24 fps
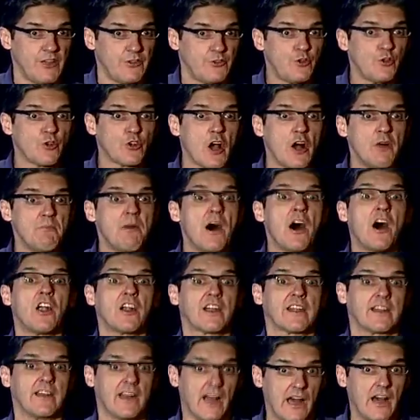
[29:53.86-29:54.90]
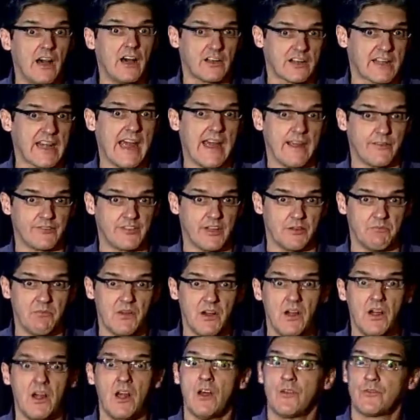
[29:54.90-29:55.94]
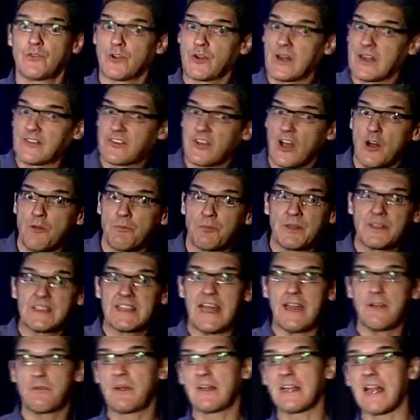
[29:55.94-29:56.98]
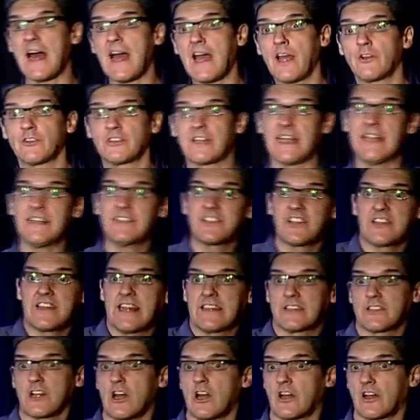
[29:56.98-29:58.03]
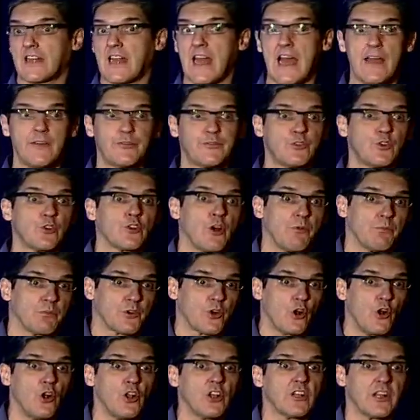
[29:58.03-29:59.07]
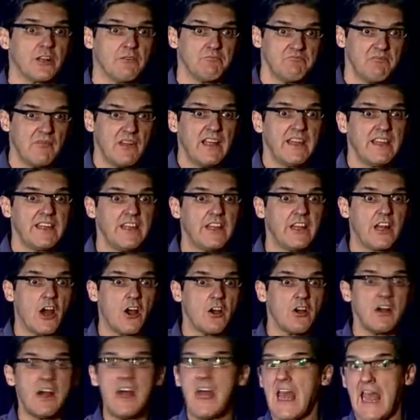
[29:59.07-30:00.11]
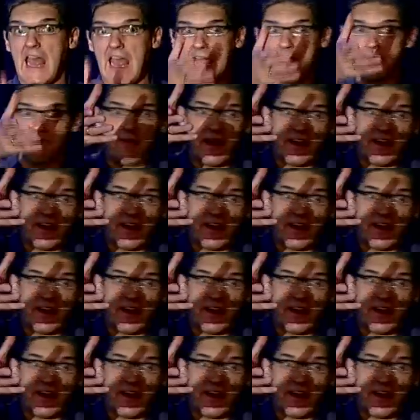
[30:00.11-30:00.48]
to come archive them. For example, they rely on the Internet Archive to crawl them, you know, and